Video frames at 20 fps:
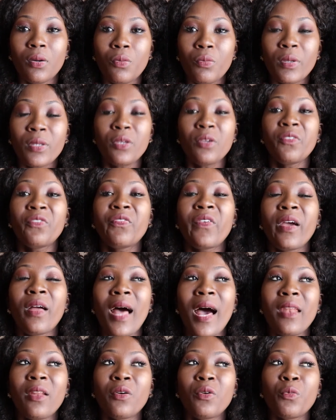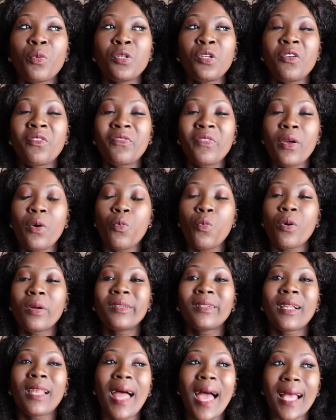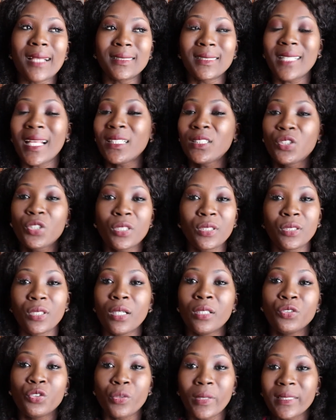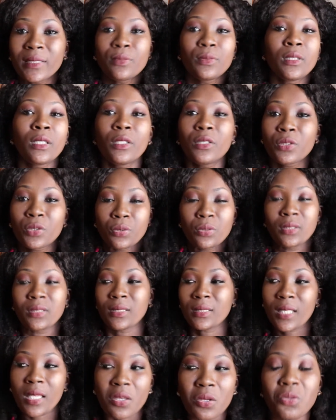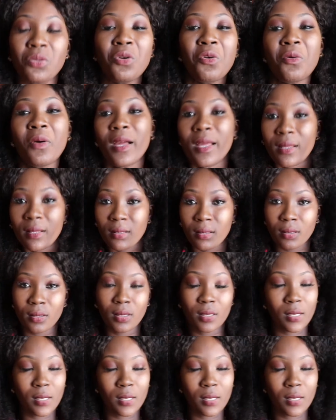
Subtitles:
When you fail one class, that's just a dress rehearsal to say, you know what?